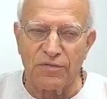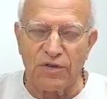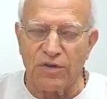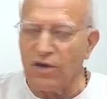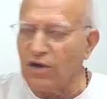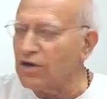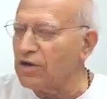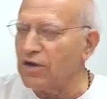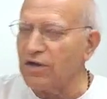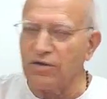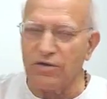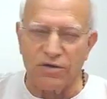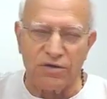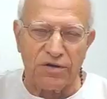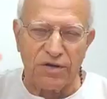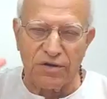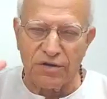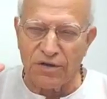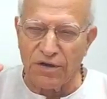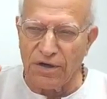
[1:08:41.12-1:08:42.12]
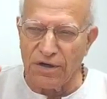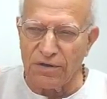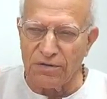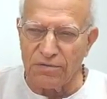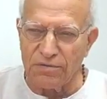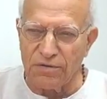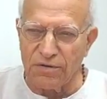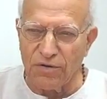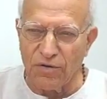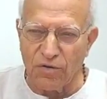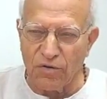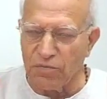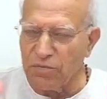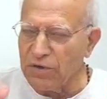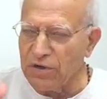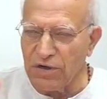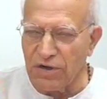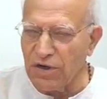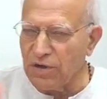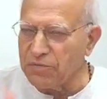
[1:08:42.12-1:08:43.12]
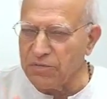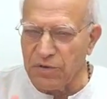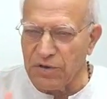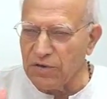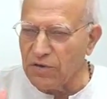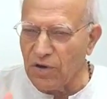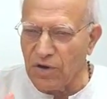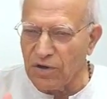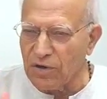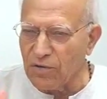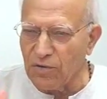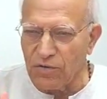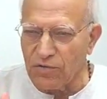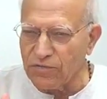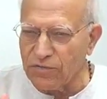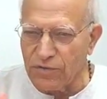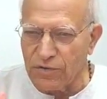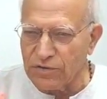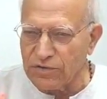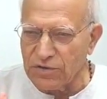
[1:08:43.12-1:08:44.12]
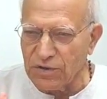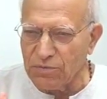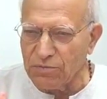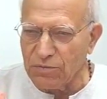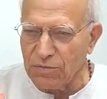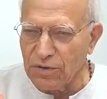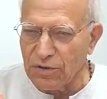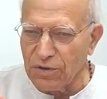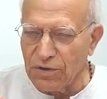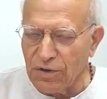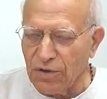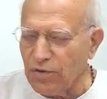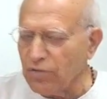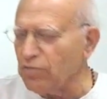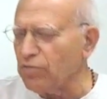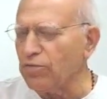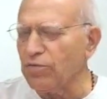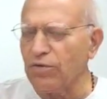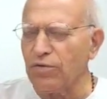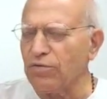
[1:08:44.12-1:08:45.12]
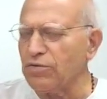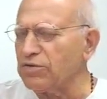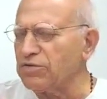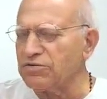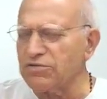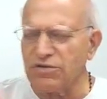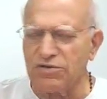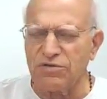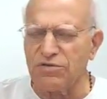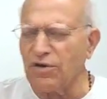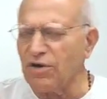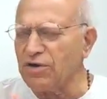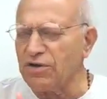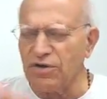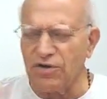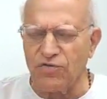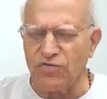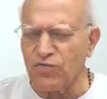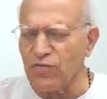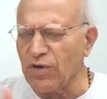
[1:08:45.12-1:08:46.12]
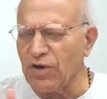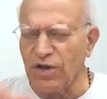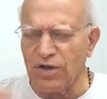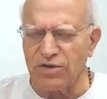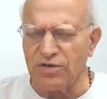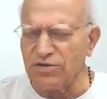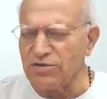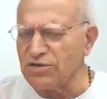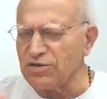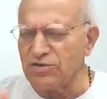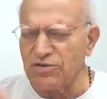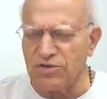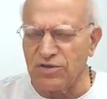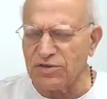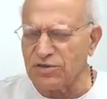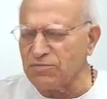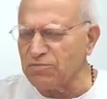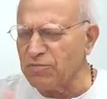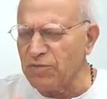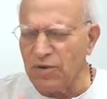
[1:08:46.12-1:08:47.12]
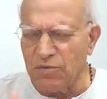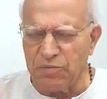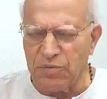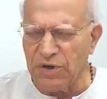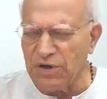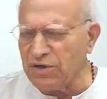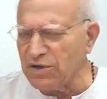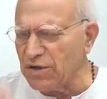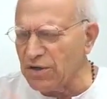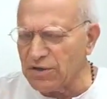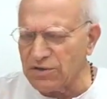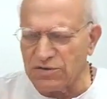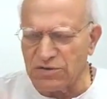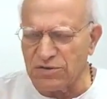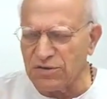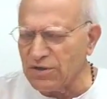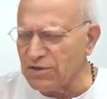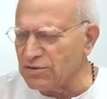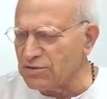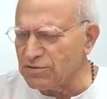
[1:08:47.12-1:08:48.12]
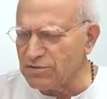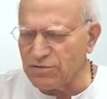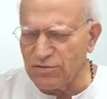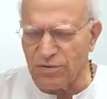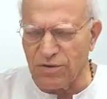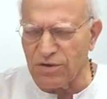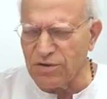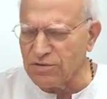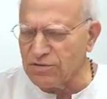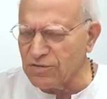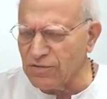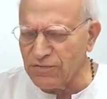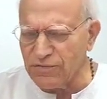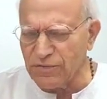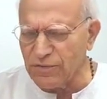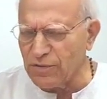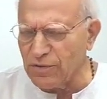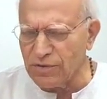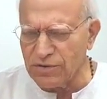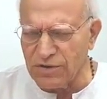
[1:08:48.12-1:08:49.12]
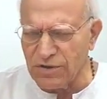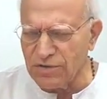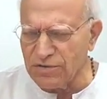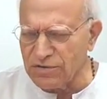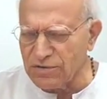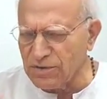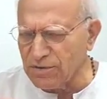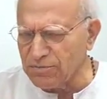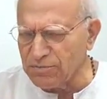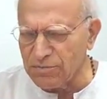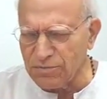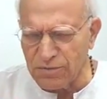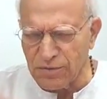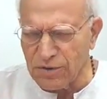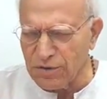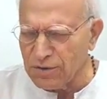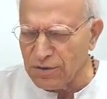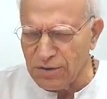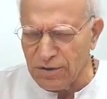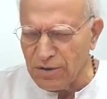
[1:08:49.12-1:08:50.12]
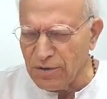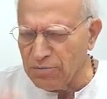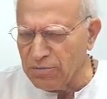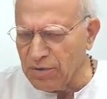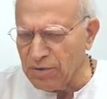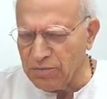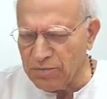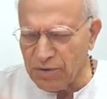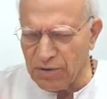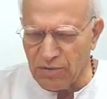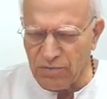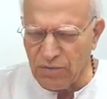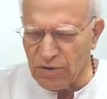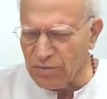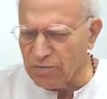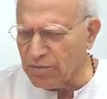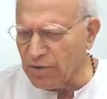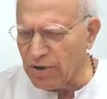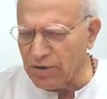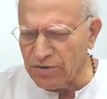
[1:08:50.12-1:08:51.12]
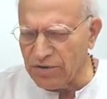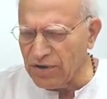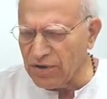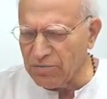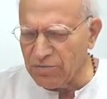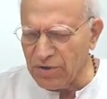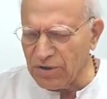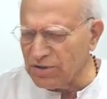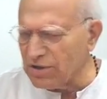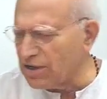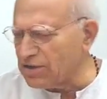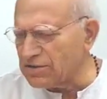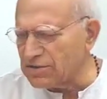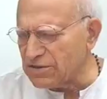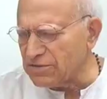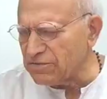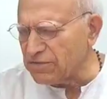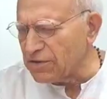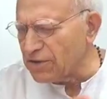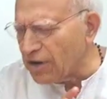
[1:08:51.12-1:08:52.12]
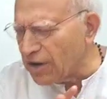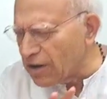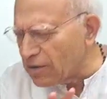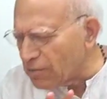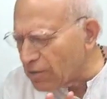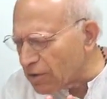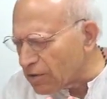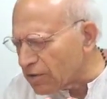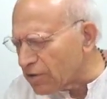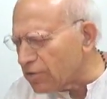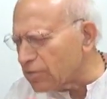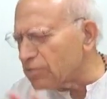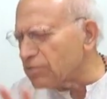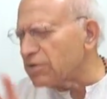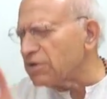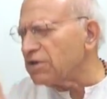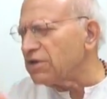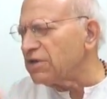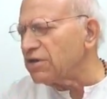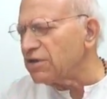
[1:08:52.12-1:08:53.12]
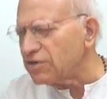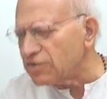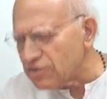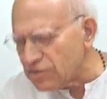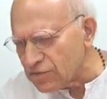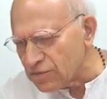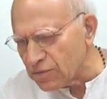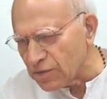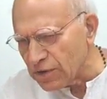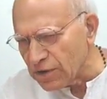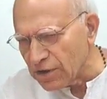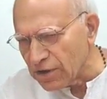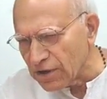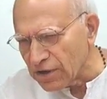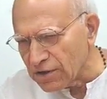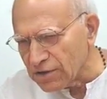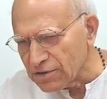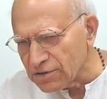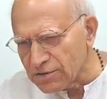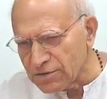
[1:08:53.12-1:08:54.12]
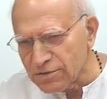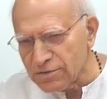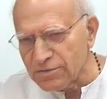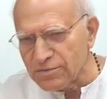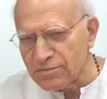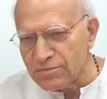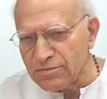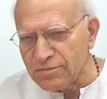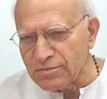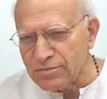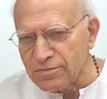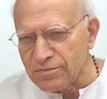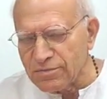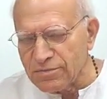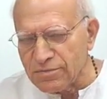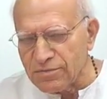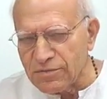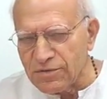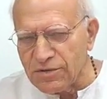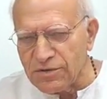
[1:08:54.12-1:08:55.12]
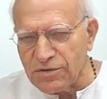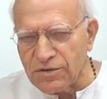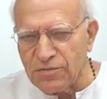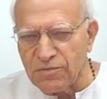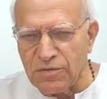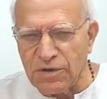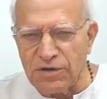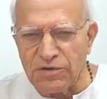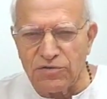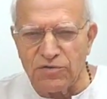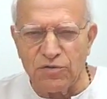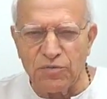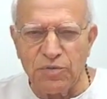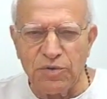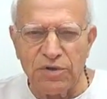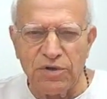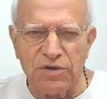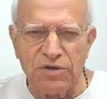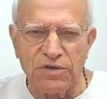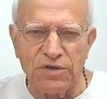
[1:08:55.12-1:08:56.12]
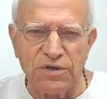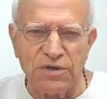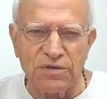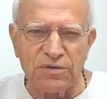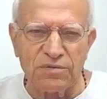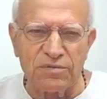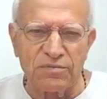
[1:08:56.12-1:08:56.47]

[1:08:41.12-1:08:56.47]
None other than that. Let me not look for some, no, this is not Ishvara, this is just milpitas and so on and so forth, and some people who are bothering me. That's different. I want to go to Ishvara. This is my stupidity.